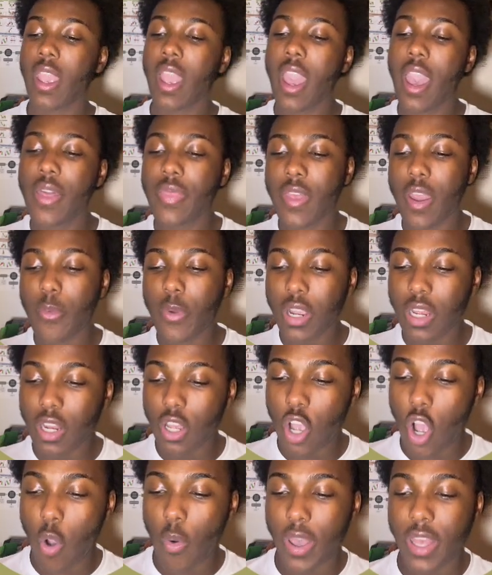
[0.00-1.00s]
And then we're going to
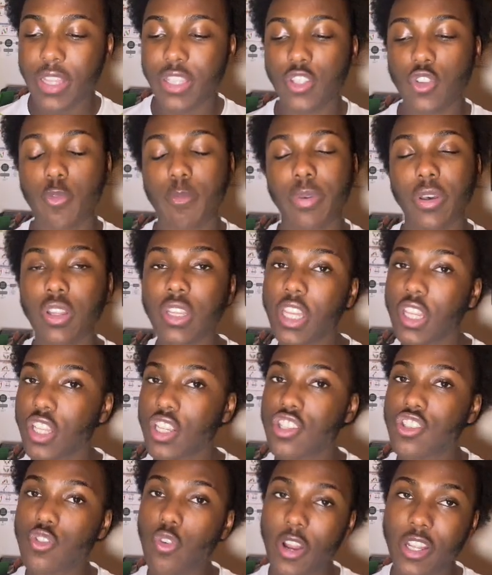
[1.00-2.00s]
go into building the
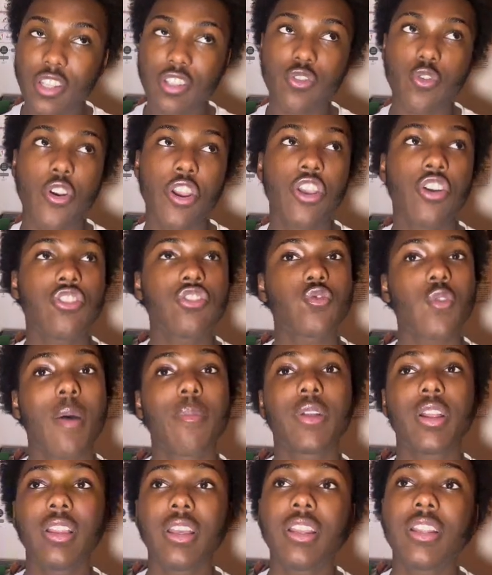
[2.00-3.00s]
store tutorial. So I'm
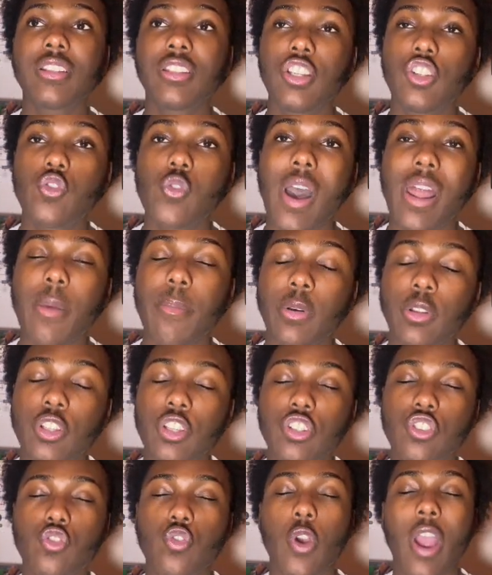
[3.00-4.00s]
literally going to teach you how to build a
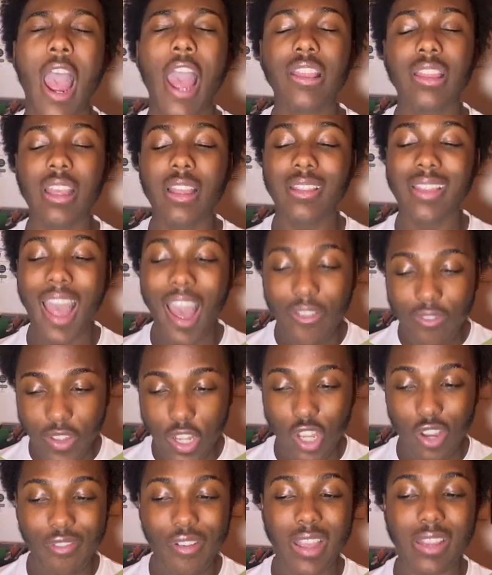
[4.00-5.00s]
store. I think that
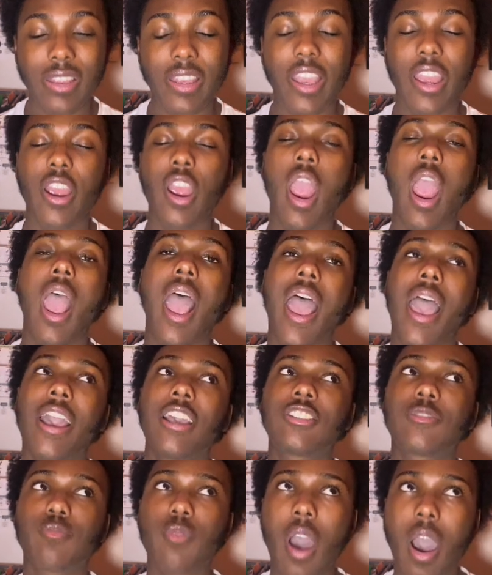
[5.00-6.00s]
video right there
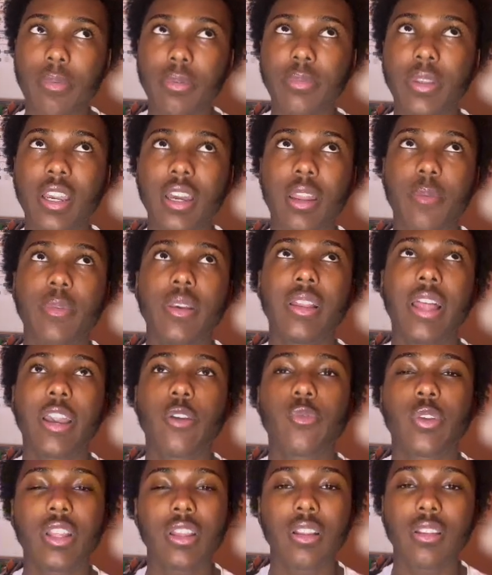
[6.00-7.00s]
is probably going to be like
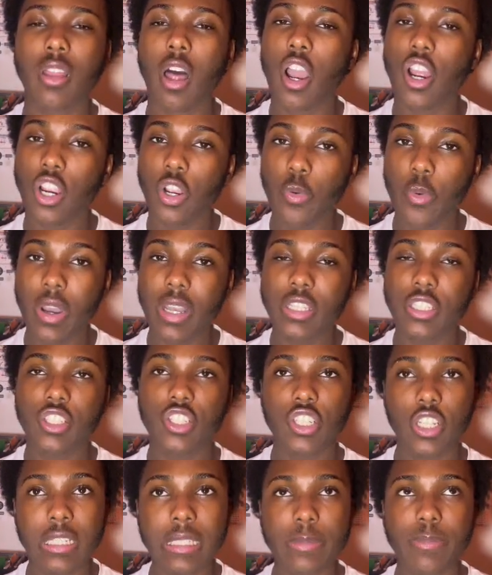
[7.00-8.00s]
one of the longer ones,
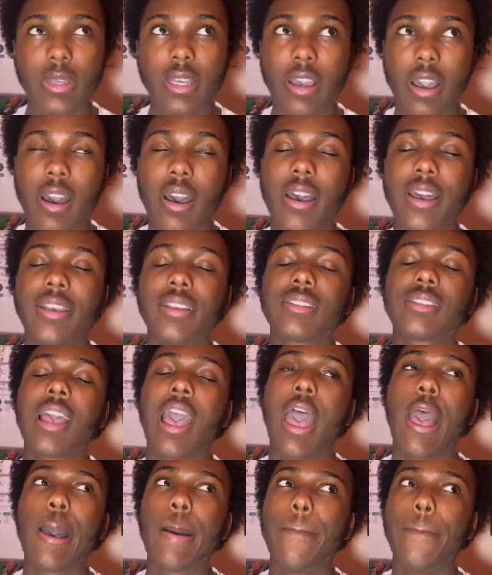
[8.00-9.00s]
just because
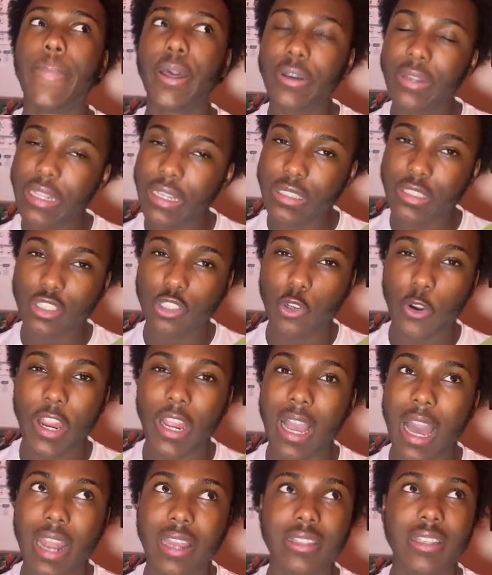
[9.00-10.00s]
building a store, it
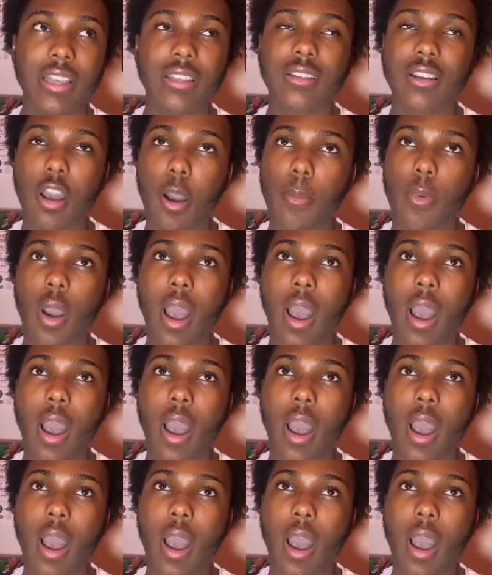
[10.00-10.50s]
kind of takes a couple